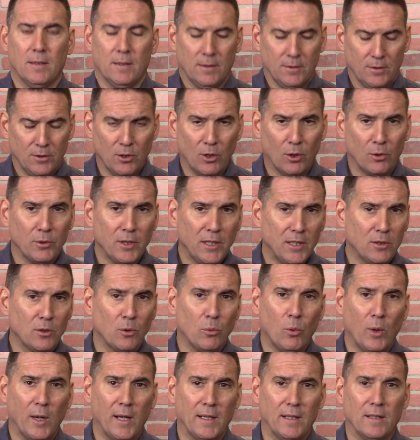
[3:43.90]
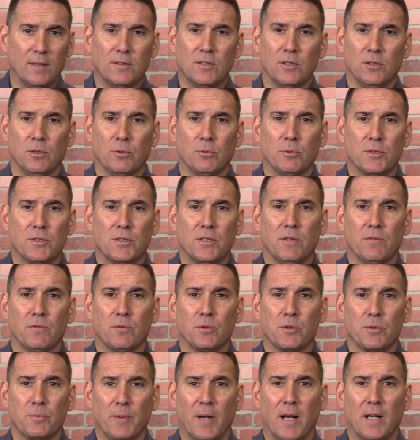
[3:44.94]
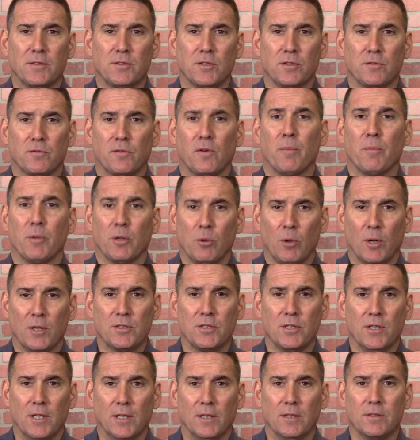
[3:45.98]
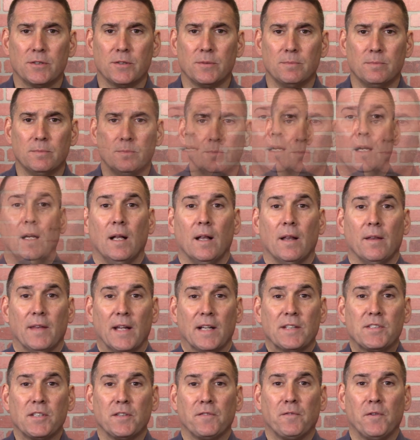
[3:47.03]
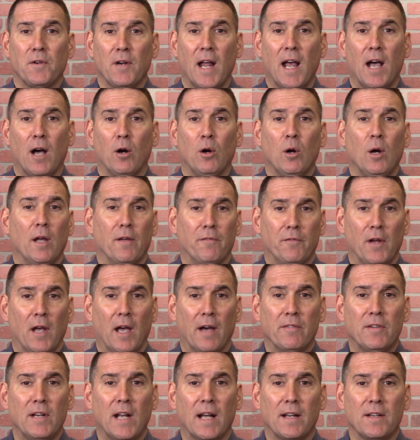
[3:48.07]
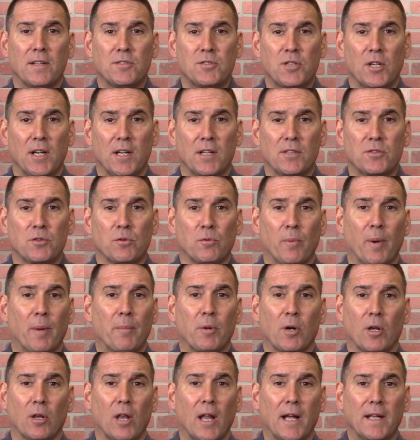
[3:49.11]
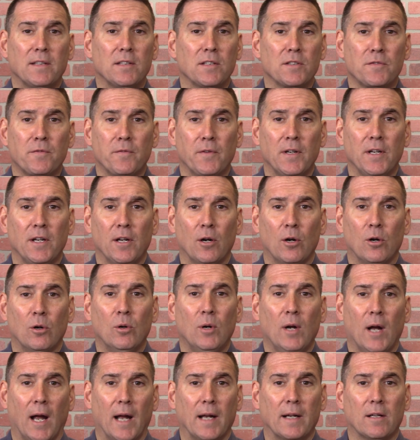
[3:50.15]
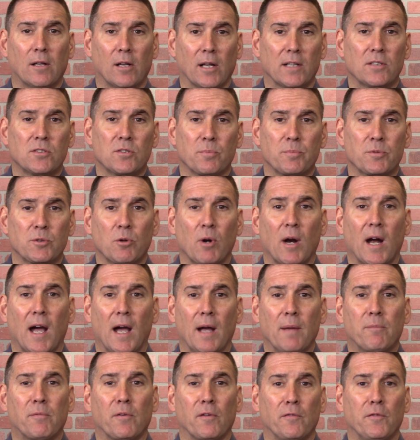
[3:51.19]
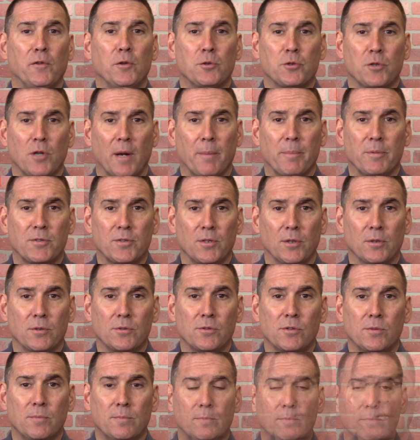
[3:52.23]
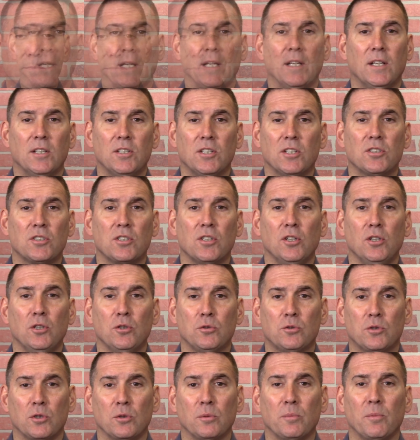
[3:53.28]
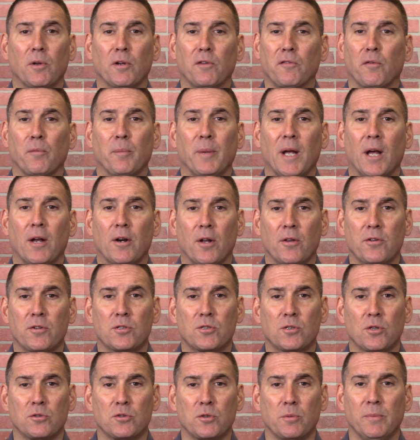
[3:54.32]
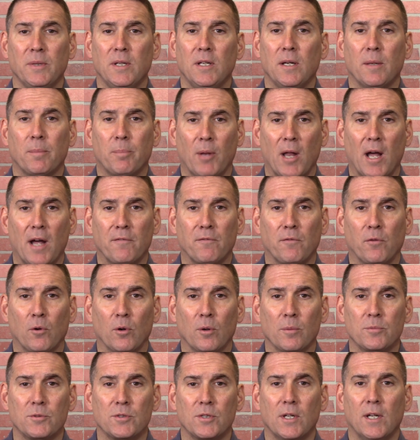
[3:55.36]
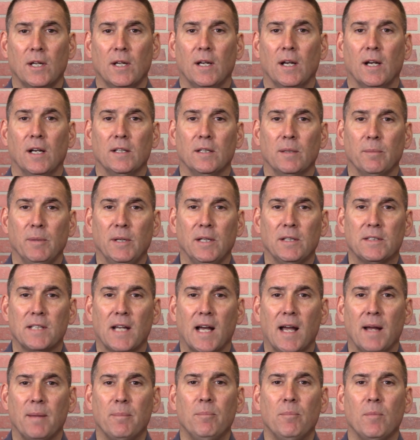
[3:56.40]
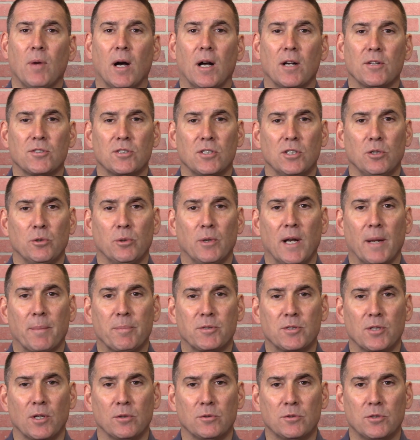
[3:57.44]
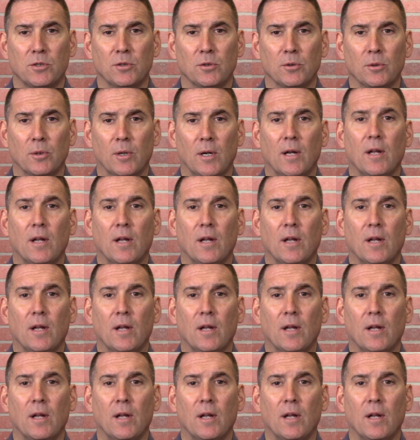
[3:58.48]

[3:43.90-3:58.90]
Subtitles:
You don't need to wait until you receive the responses from the questionnaires. That's it for now. If you haven't had the chance, remember to like this video and click subscribe for future episodes. In addition to YouTube, look for me on other social media platforms. In the meantime, I'll see you in episode 2.